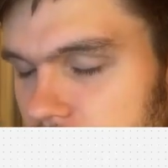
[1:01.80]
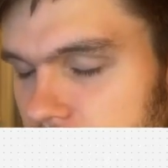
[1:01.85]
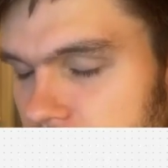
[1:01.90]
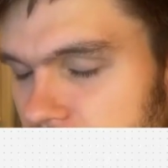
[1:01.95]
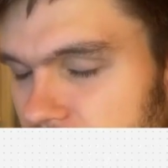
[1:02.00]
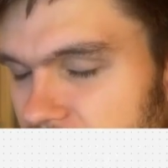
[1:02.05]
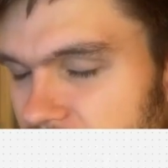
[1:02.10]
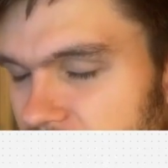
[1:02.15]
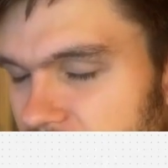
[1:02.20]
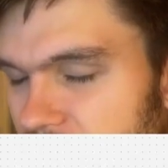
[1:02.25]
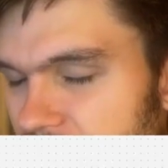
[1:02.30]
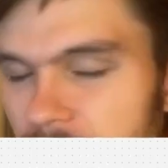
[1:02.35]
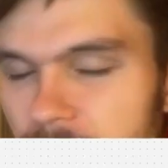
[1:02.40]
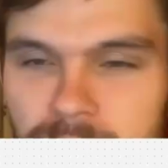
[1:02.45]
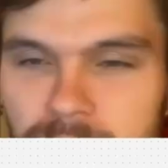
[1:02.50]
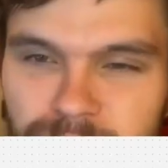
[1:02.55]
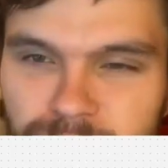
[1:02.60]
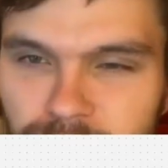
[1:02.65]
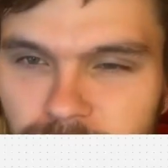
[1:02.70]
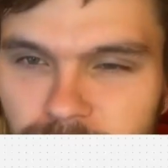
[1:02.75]
kind of
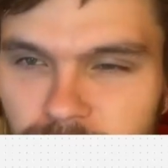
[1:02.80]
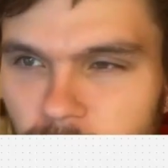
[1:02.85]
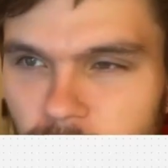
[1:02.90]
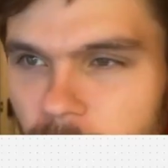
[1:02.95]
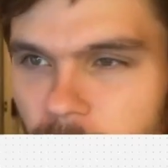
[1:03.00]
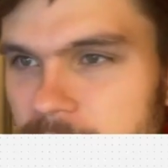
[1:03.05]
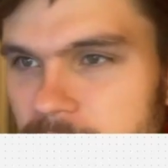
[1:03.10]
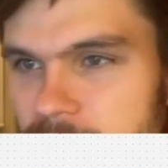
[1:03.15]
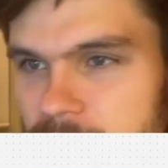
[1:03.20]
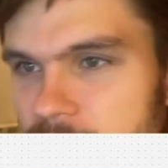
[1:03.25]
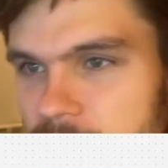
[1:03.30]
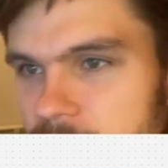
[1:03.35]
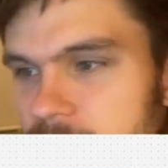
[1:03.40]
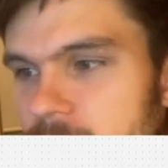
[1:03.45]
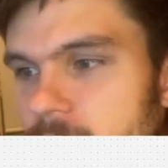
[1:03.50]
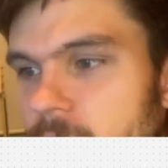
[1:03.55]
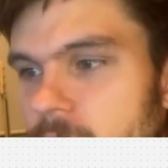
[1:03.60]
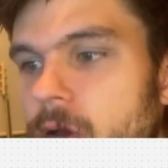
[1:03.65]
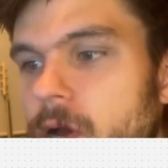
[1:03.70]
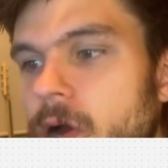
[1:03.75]
just process
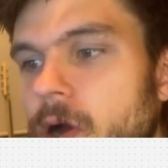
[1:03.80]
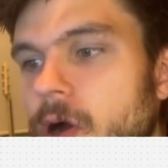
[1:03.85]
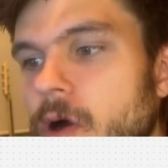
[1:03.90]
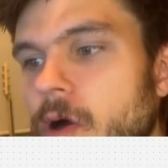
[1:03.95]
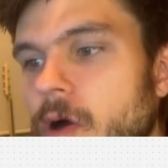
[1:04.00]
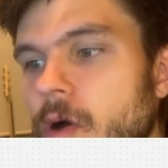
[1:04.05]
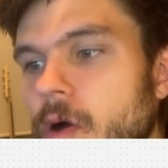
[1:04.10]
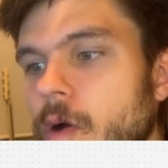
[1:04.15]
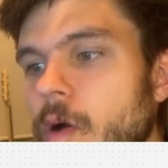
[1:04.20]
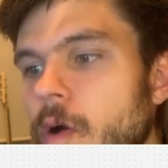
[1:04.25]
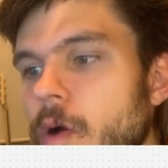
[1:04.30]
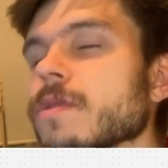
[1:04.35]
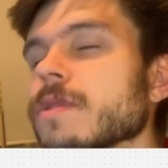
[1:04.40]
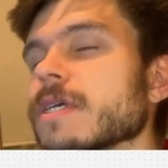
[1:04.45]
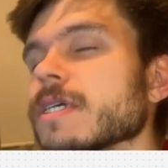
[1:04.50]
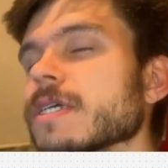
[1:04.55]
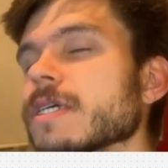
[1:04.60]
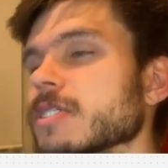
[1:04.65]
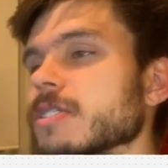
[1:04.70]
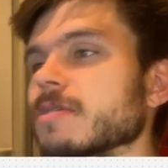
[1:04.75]
all
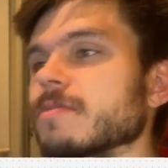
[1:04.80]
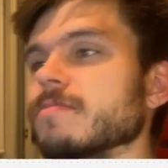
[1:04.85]
this